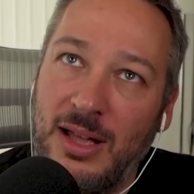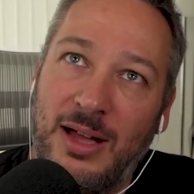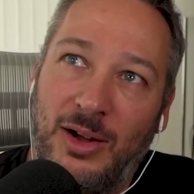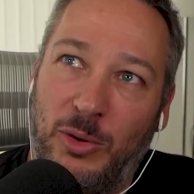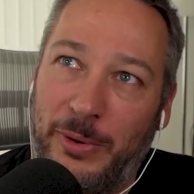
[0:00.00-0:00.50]

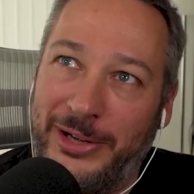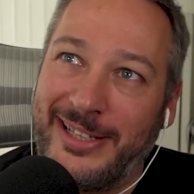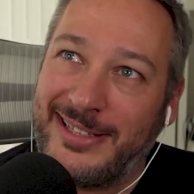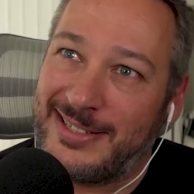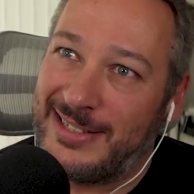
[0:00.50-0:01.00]
Oh boy,
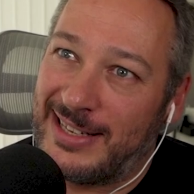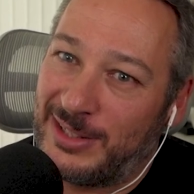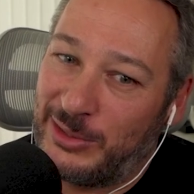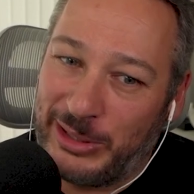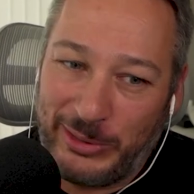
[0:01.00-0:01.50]
that's a
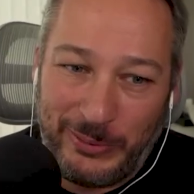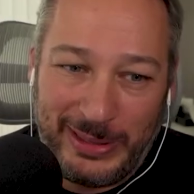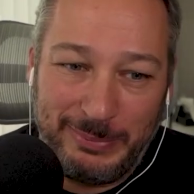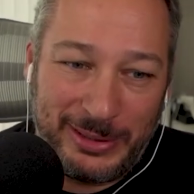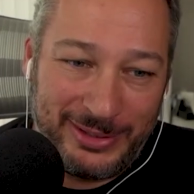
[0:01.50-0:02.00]
tricky
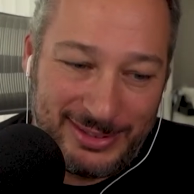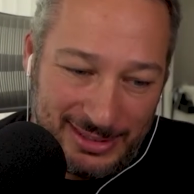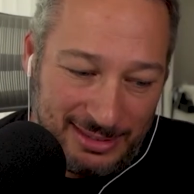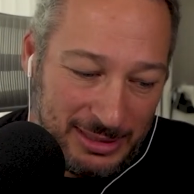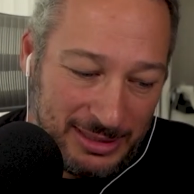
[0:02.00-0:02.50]
one, because
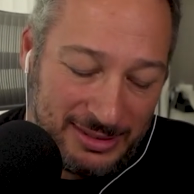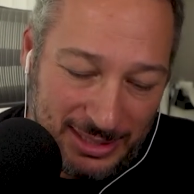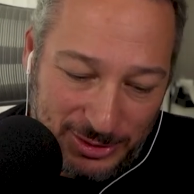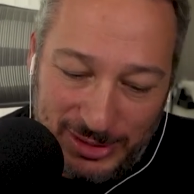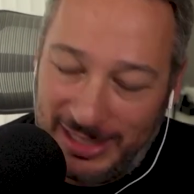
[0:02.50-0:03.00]
I mean,
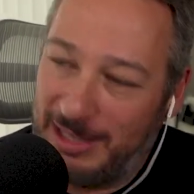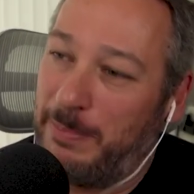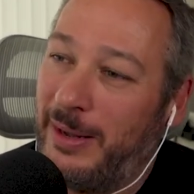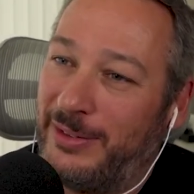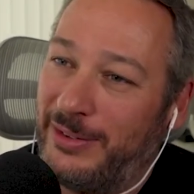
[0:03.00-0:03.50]
that's going to
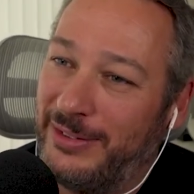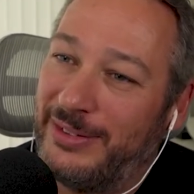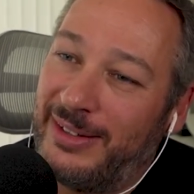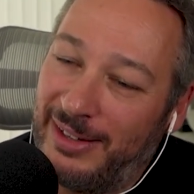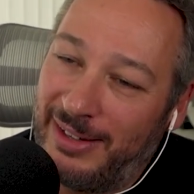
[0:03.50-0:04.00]
depend
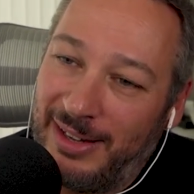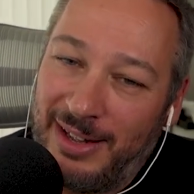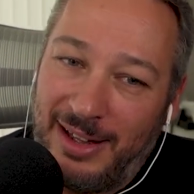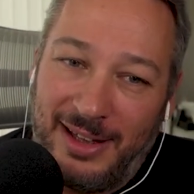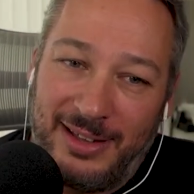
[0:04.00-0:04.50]
on,
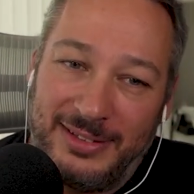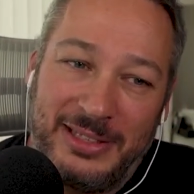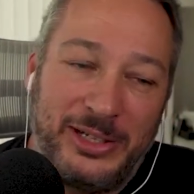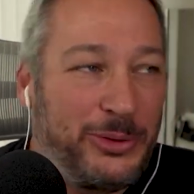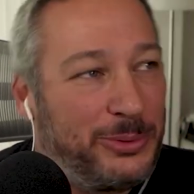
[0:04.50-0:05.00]

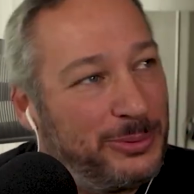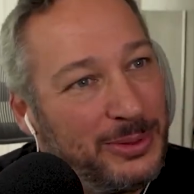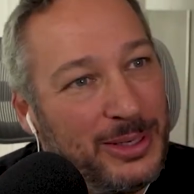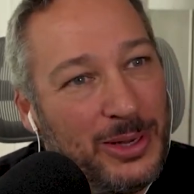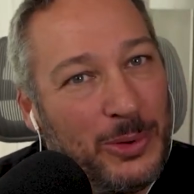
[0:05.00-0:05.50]
you know,
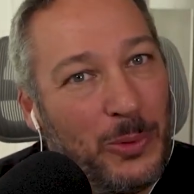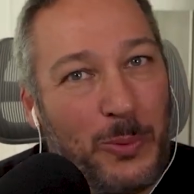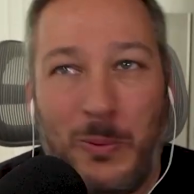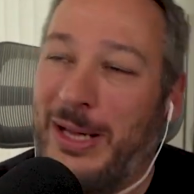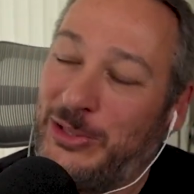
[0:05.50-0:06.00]

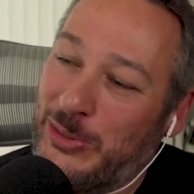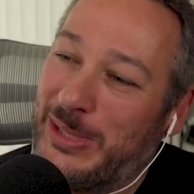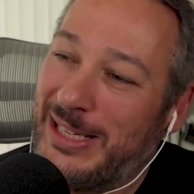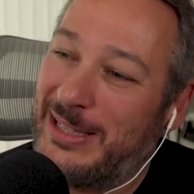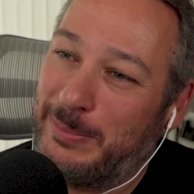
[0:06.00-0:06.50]
what you
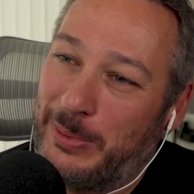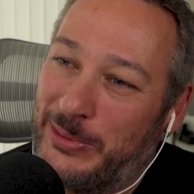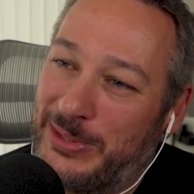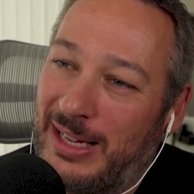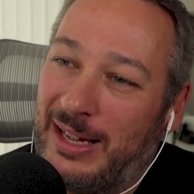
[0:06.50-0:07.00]
need the
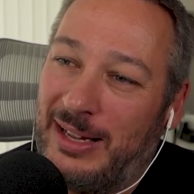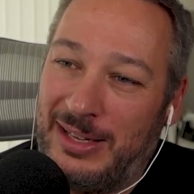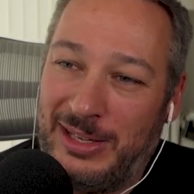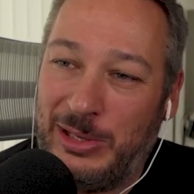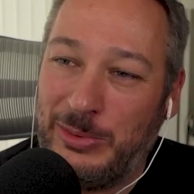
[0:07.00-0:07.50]
most.
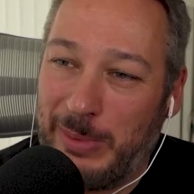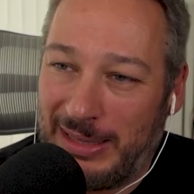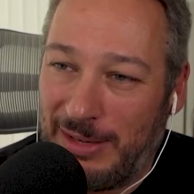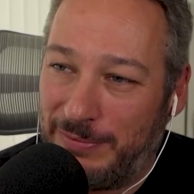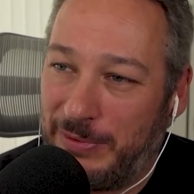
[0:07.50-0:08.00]
You
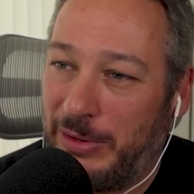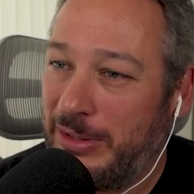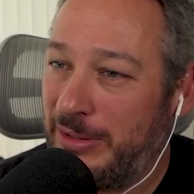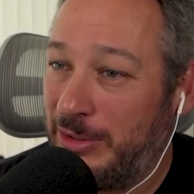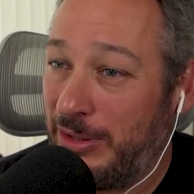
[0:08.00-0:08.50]
might have
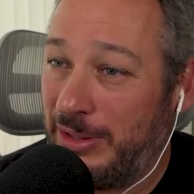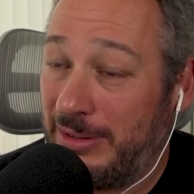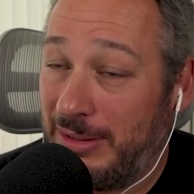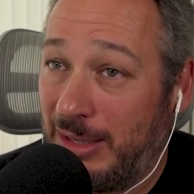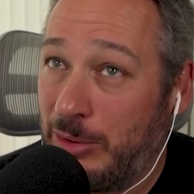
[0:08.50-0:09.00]
done
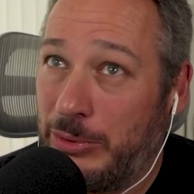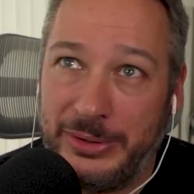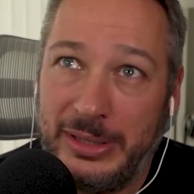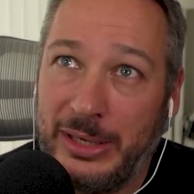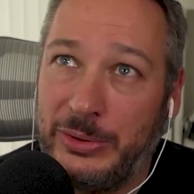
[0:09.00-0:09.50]
a
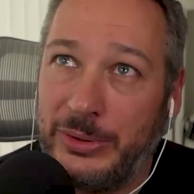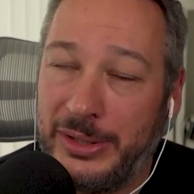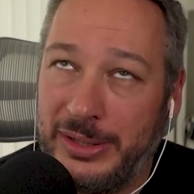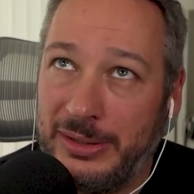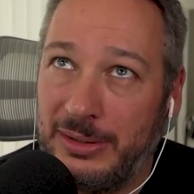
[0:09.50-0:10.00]

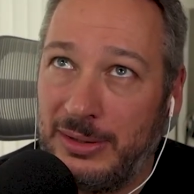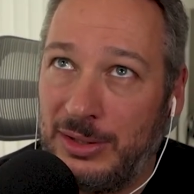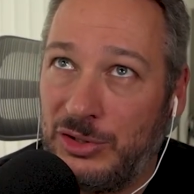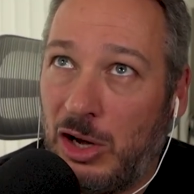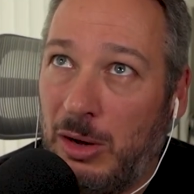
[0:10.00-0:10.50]
good
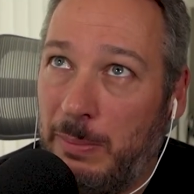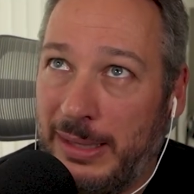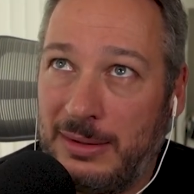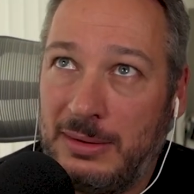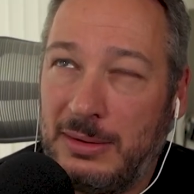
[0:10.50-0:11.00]
job
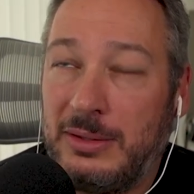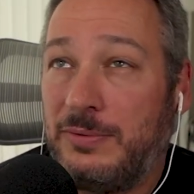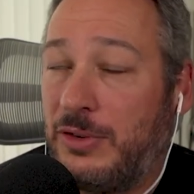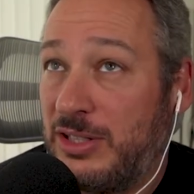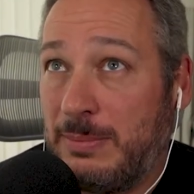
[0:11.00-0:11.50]
at,
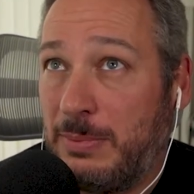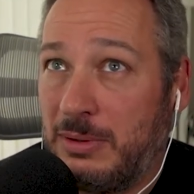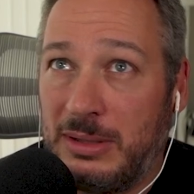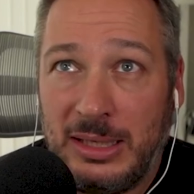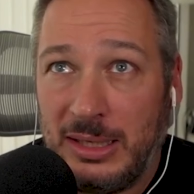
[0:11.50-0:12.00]
for example,